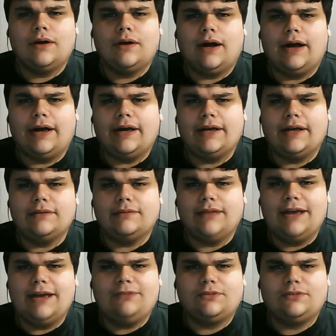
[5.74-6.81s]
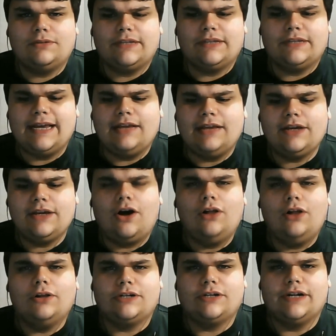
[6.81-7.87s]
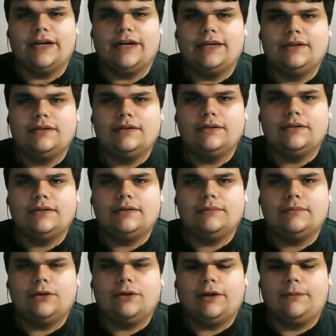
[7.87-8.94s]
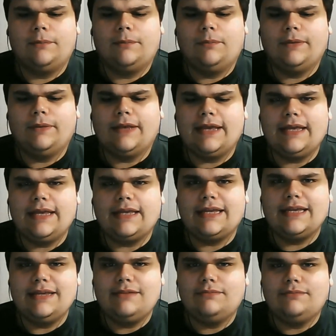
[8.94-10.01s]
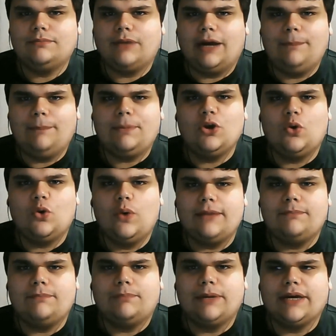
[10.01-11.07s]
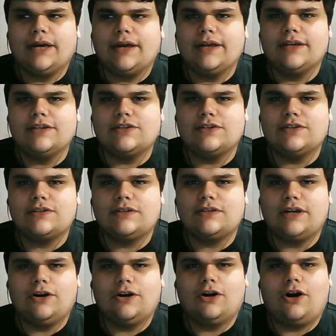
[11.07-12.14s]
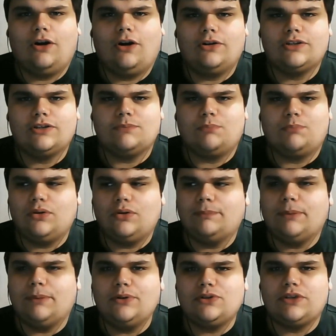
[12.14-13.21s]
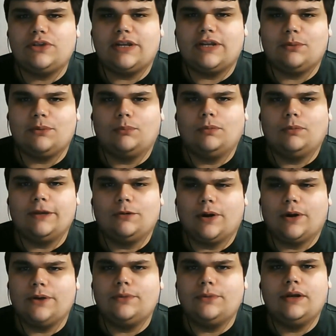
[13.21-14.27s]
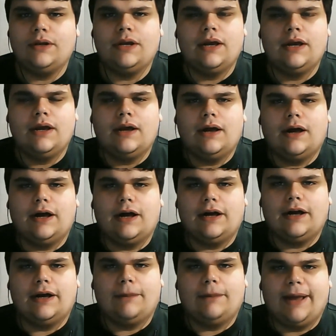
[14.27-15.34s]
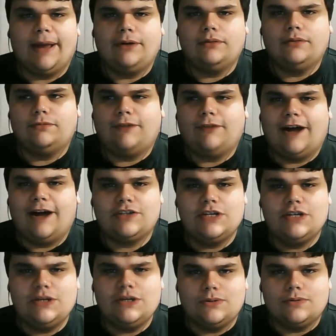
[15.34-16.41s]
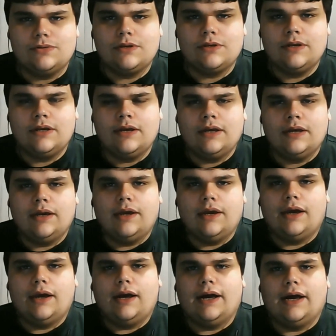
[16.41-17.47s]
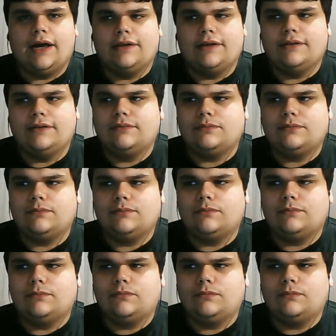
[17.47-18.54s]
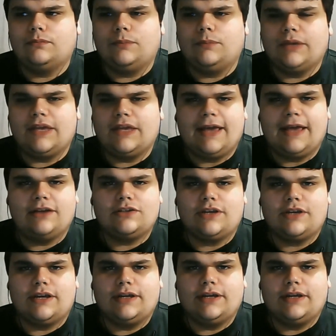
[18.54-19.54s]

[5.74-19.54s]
left the Daily Caller today. He up and quit because Tucker Carlson pulled a post that he wrote about Fox News. Mickey Kaus,